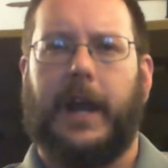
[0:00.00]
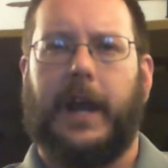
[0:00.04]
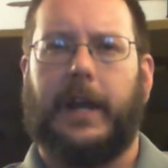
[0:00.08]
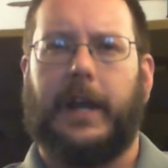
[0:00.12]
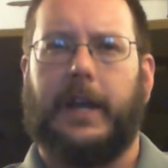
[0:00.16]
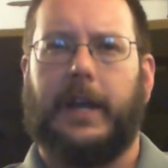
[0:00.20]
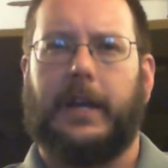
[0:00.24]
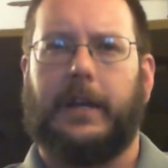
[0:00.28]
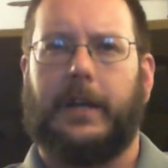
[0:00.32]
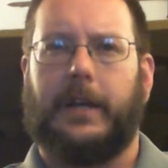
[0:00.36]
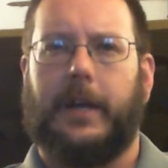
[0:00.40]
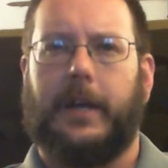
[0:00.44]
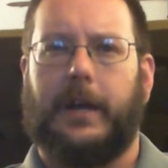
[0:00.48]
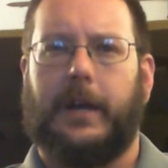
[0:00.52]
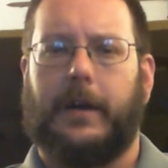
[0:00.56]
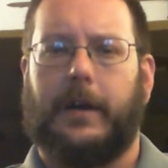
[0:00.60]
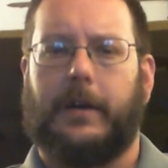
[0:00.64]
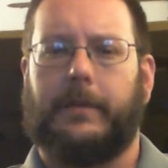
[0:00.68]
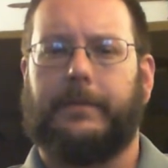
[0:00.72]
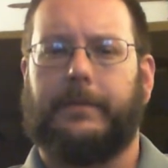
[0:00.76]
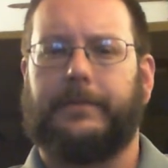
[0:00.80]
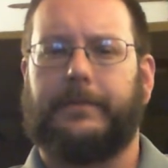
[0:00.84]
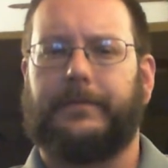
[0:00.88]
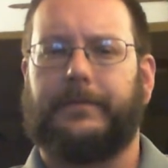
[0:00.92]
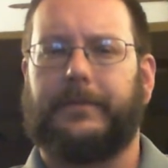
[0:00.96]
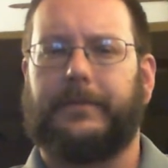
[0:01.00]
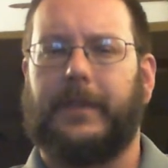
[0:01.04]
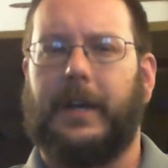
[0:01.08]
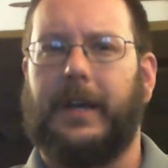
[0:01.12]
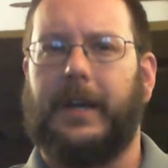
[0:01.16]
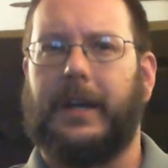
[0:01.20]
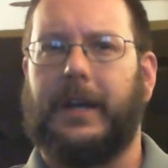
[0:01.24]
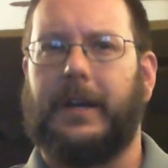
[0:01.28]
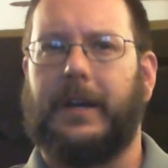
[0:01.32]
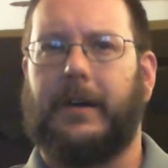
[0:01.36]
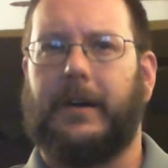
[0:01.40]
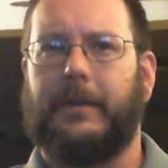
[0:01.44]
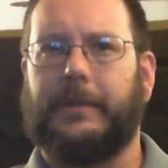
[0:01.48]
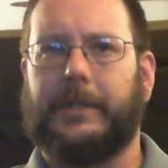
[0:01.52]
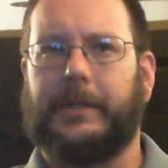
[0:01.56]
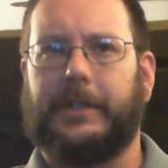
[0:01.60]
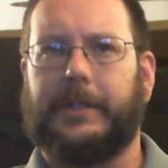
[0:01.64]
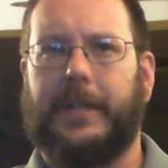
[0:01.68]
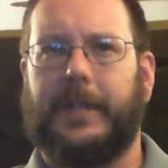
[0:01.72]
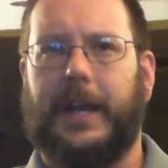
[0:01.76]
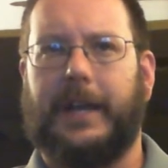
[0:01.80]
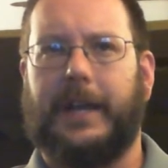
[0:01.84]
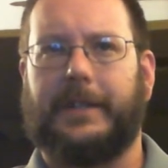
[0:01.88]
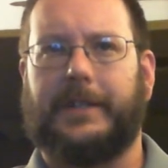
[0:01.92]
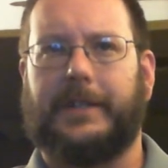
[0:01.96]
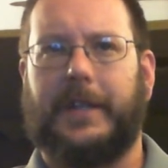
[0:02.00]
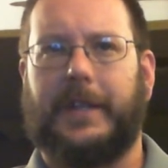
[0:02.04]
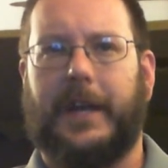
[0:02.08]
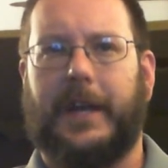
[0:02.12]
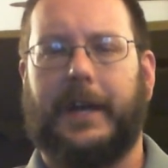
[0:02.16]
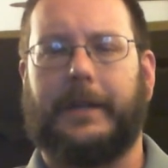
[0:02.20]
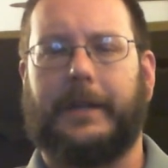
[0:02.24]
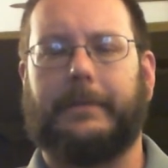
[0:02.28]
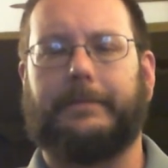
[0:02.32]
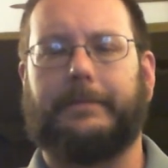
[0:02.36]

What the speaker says: in here. It almost has that